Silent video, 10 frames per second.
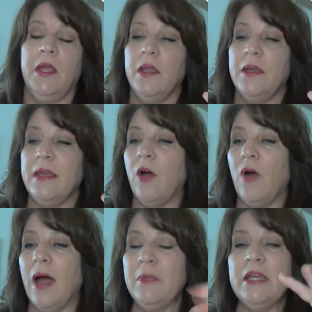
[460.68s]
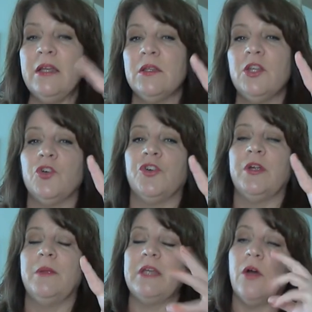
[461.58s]
Now, I'm getting a little
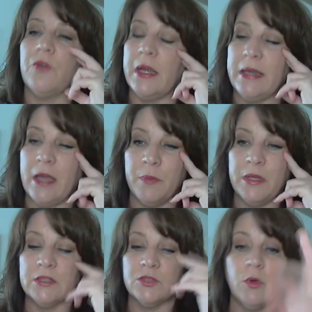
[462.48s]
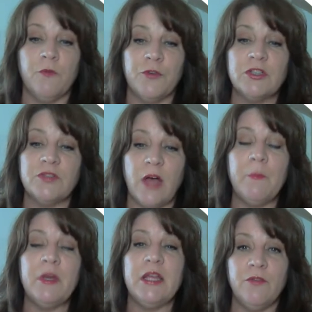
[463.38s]
creeped out right now because, well, first of all, I'm
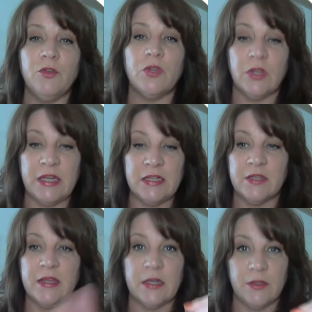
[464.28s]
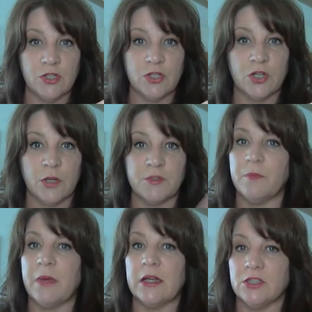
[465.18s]
going to give you the link to that in the
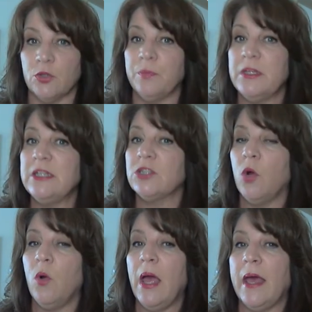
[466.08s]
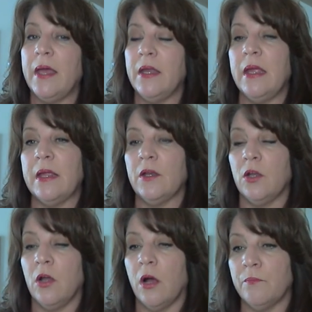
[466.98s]
description box. So please go ahead and
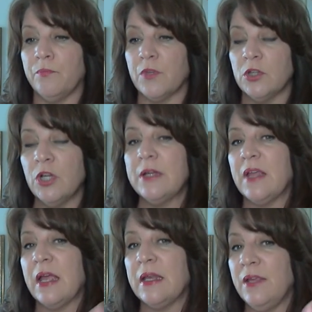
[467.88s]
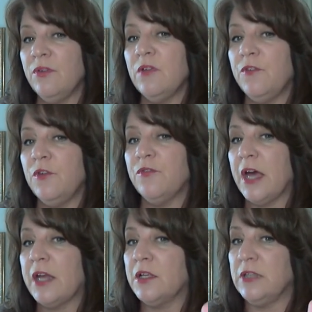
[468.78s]
look at that, even if you've
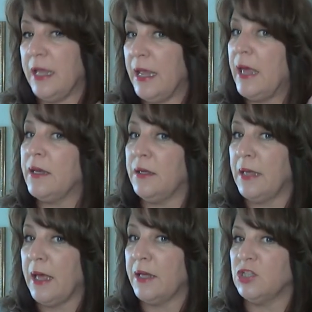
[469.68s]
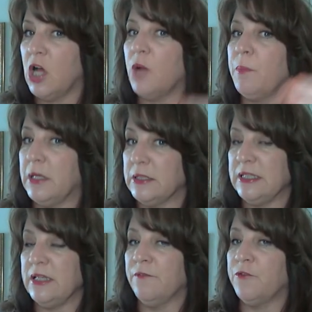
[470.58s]
got a cat and not a dog, because
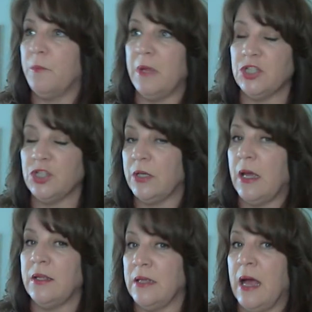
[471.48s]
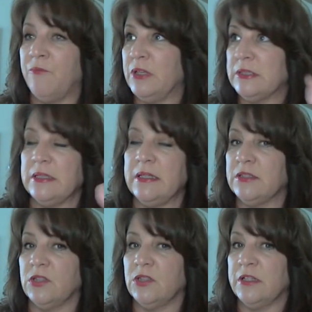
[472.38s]
the information obviously
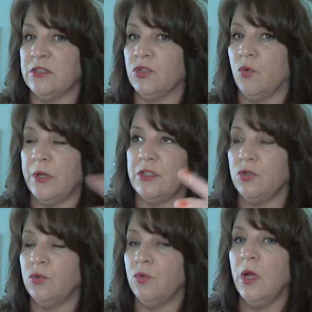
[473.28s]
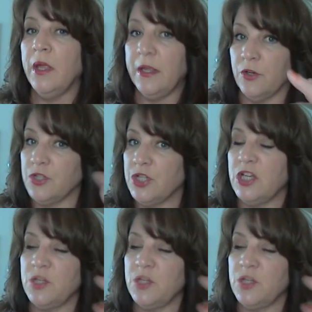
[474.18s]
is going to interchange